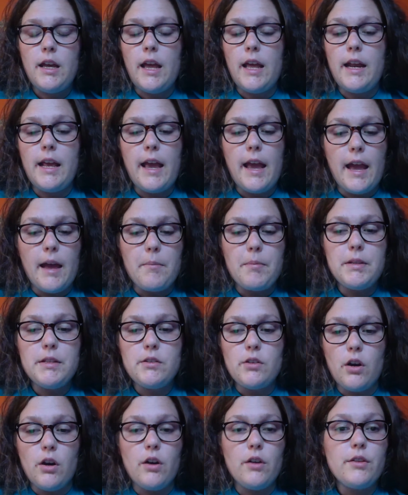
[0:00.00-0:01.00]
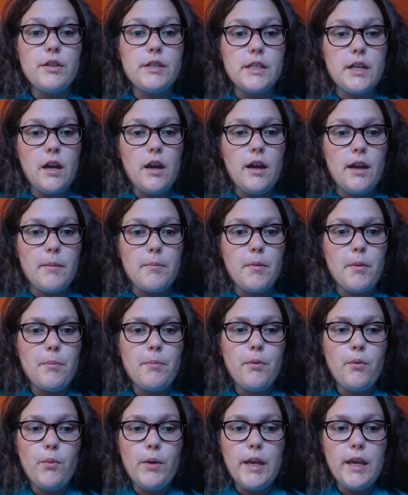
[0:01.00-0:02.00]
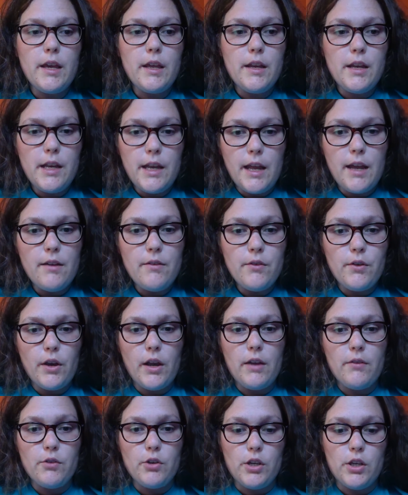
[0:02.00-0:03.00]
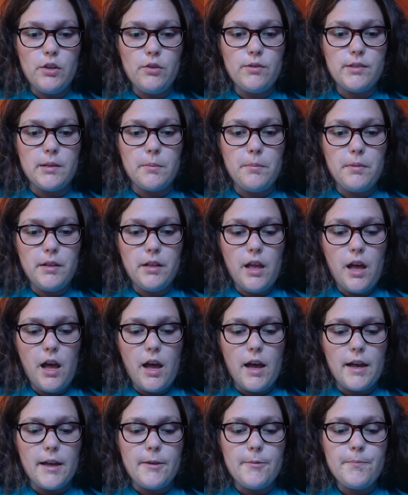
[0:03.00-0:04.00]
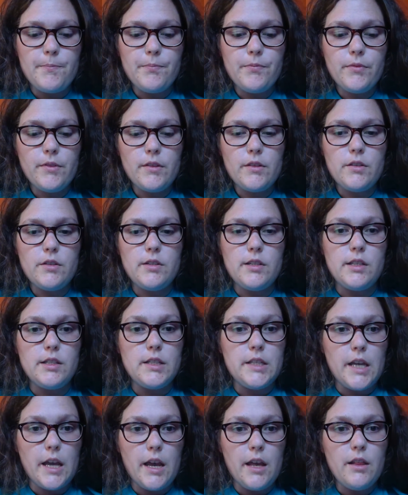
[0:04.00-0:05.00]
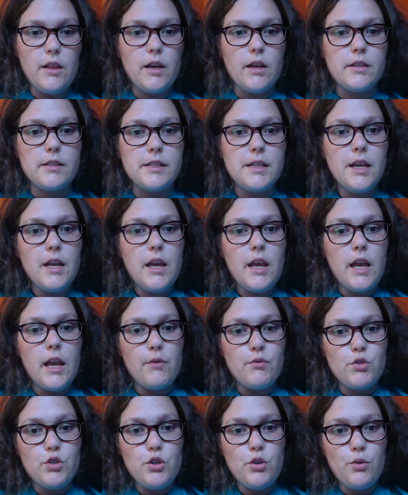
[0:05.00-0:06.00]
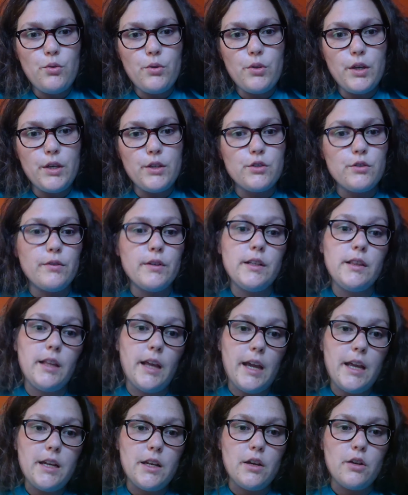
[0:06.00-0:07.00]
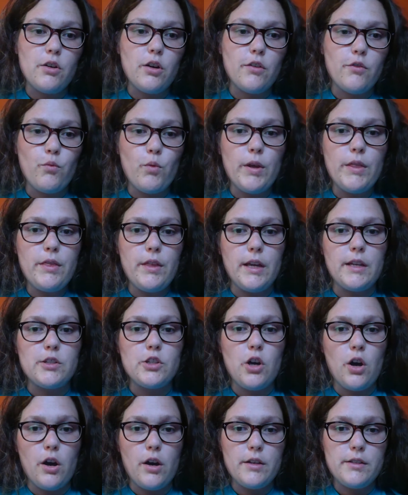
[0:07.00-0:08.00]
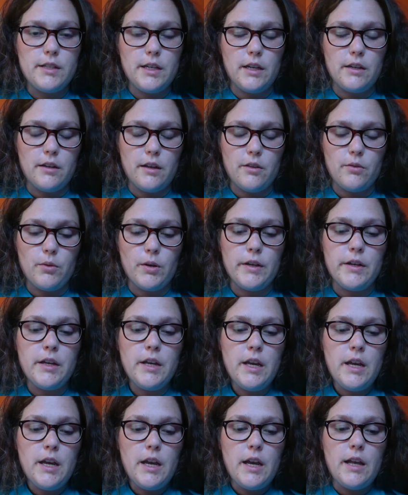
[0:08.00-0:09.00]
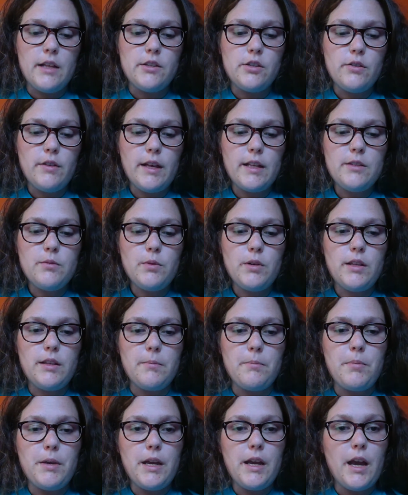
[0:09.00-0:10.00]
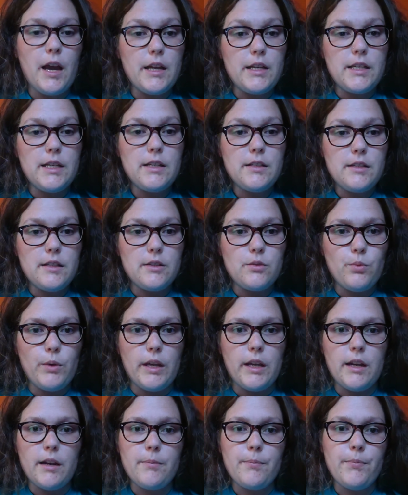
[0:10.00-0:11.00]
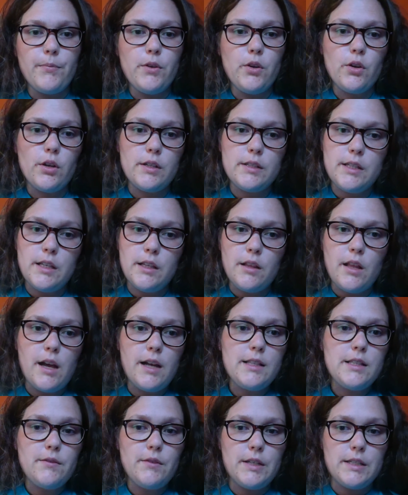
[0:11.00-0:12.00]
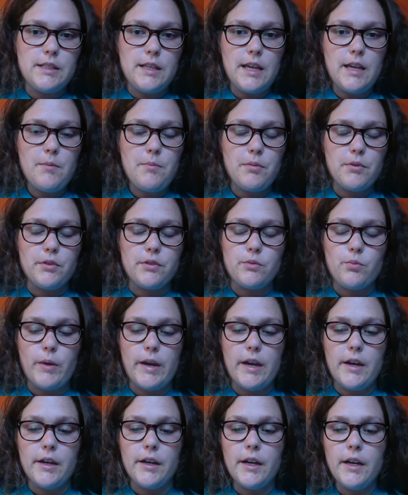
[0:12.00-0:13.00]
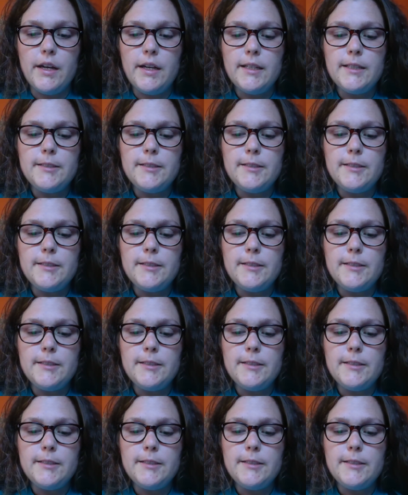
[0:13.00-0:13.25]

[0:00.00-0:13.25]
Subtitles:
And it happens all the time. But we can never, ever use a plot to tell us if two things are related or if one thing's causing another one. And so that's one of the big ideas this week. And you're going to see lots of examples where